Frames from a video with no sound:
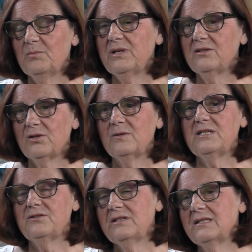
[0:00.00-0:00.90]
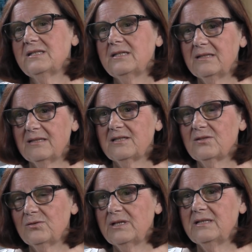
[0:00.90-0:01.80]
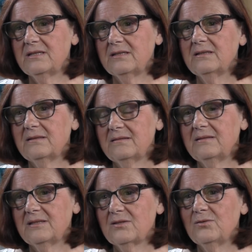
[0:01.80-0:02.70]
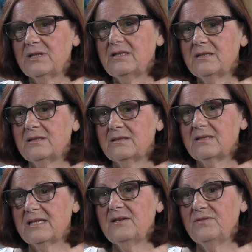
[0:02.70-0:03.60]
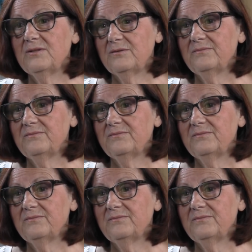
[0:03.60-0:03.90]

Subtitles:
but it's always your instinct that's going to save you.